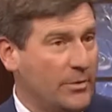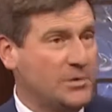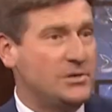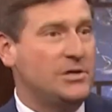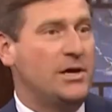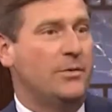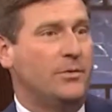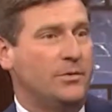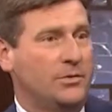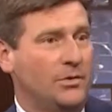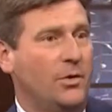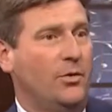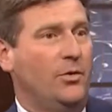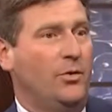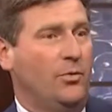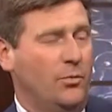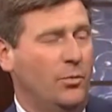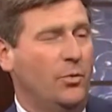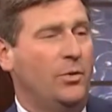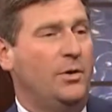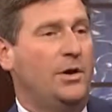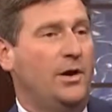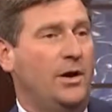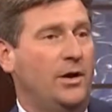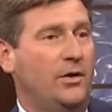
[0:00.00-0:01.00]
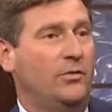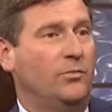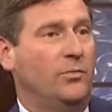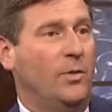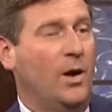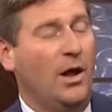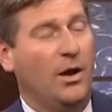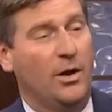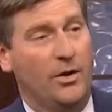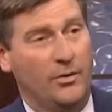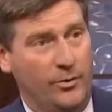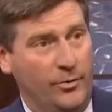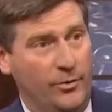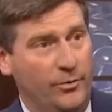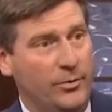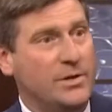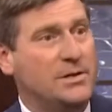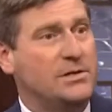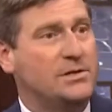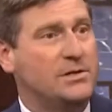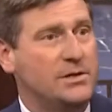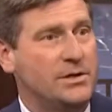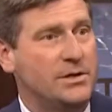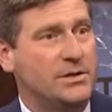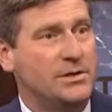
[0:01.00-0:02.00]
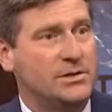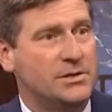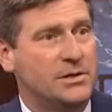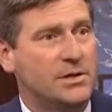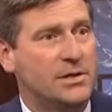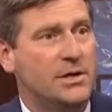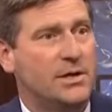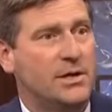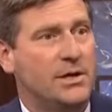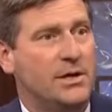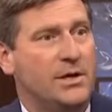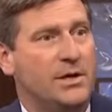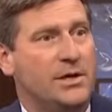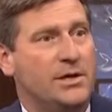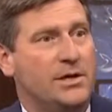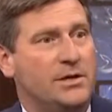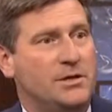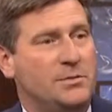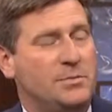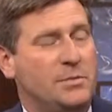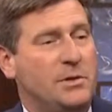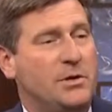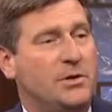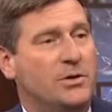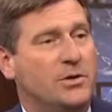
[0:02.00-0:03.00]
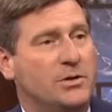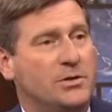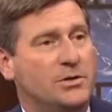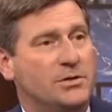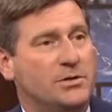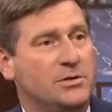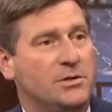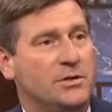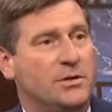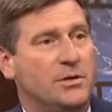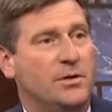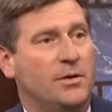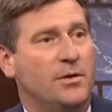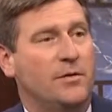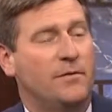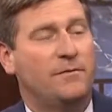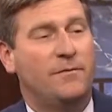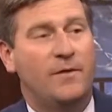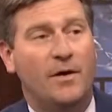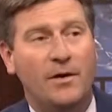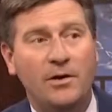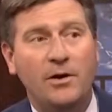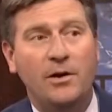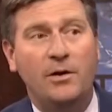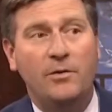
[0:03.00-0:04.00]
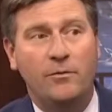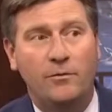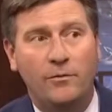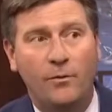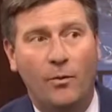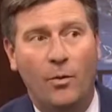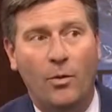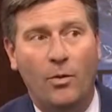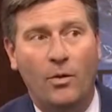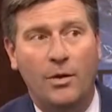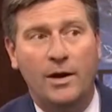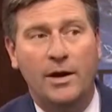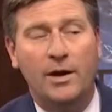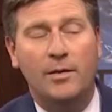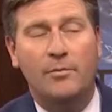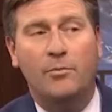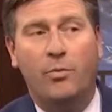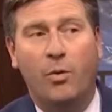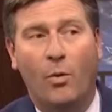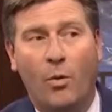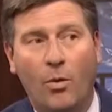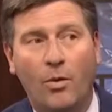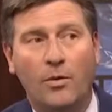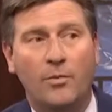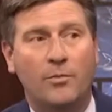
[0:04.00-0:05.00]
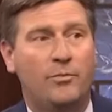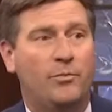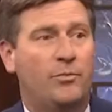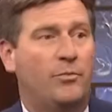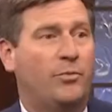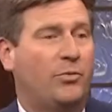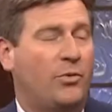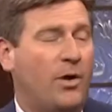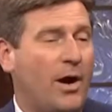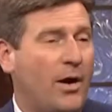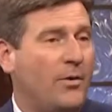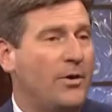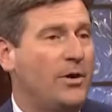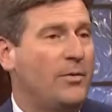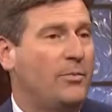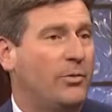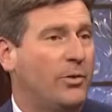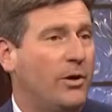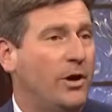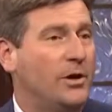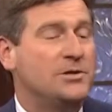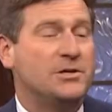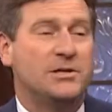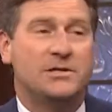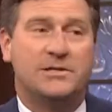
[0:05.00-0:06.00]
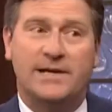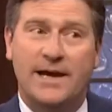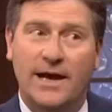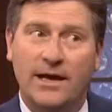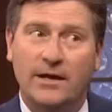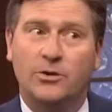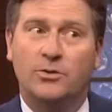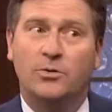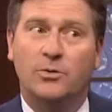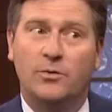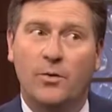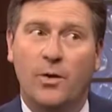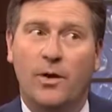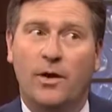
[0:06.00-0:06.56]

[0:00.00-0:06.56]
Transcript: wish Arizona would as well, and the reason is because funding for important priority projects at Luke